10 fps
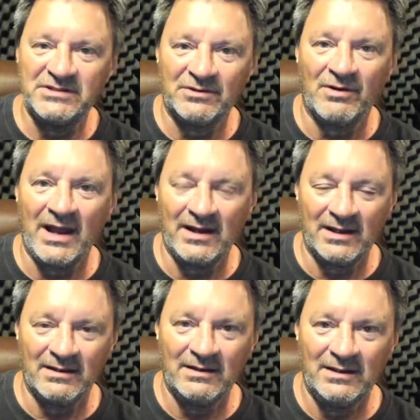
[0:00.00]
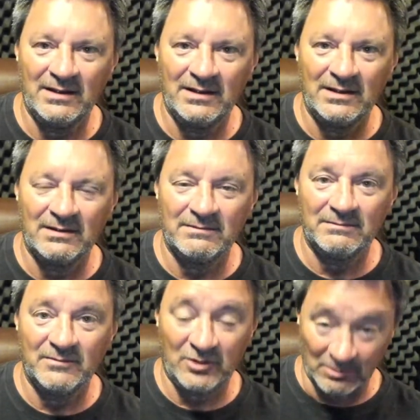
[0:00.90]
to writing
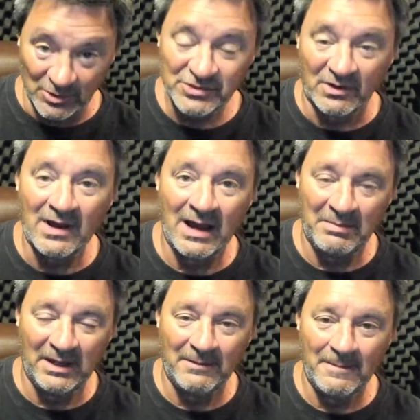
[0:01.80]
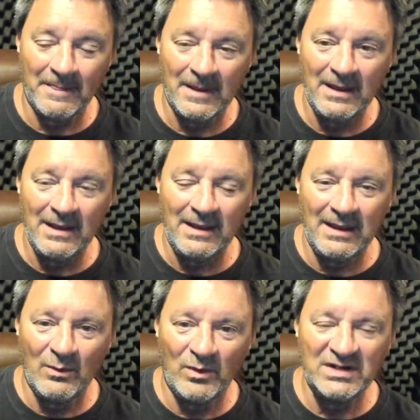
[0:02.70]
commercial copy,
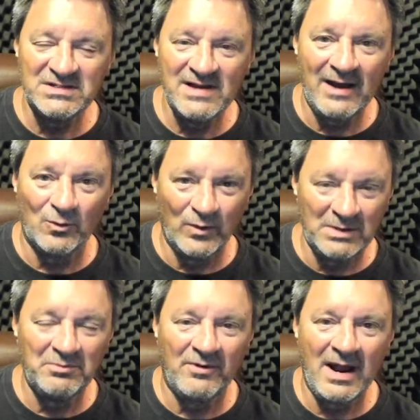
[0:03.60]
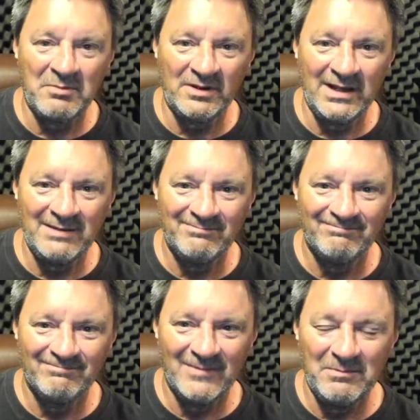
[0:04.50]
and when it's not written properly,
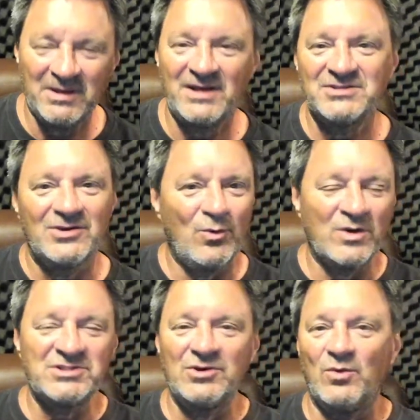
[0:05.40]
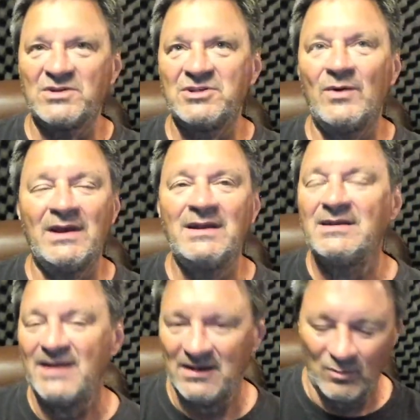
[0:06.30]
because we're so we're so
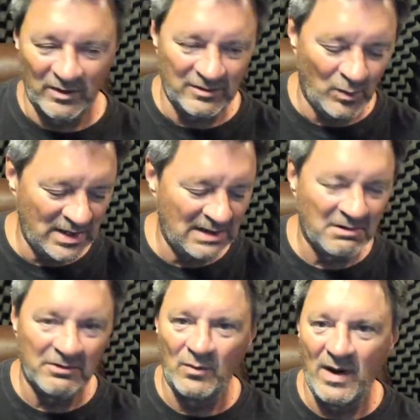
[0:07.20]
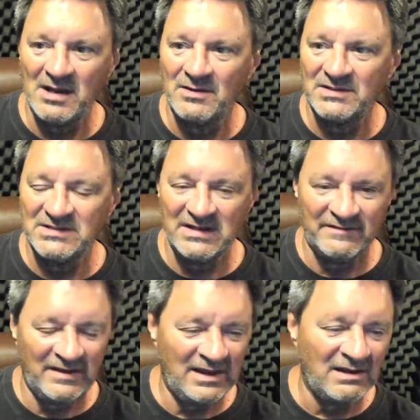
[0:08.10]
inundated with it, we hear it on radio and T
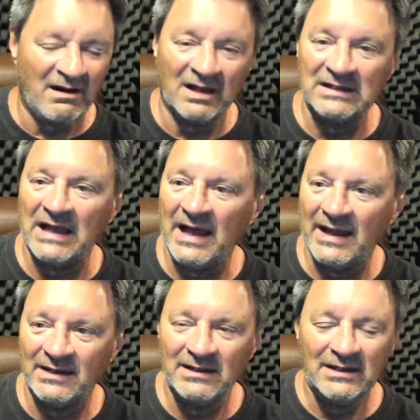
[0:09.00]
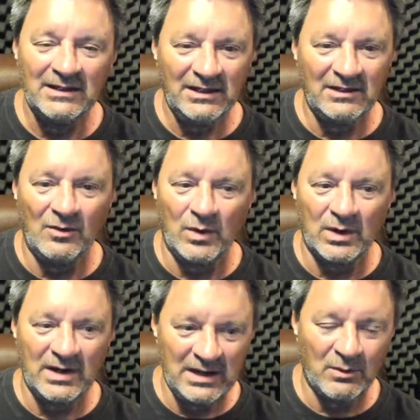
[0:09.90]
V, online. You know,
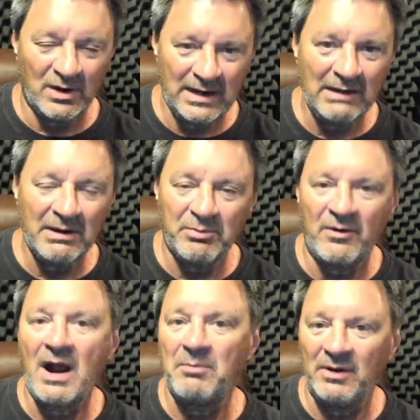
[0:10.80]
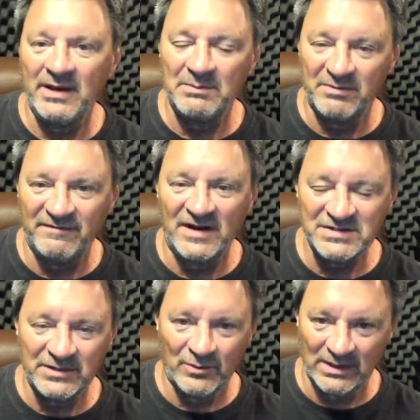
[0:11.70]
we're we're hearing properly and
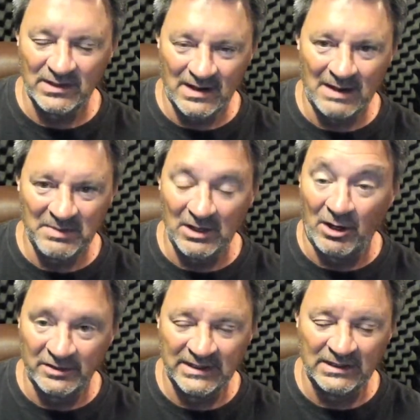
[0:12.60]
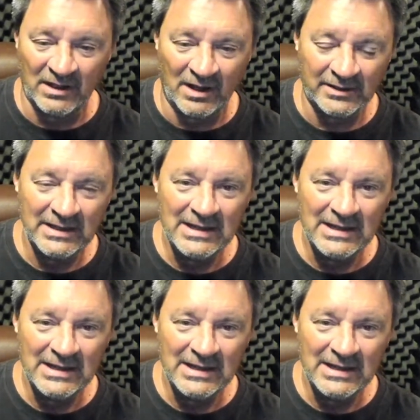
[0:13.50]
professionally written copy all day long.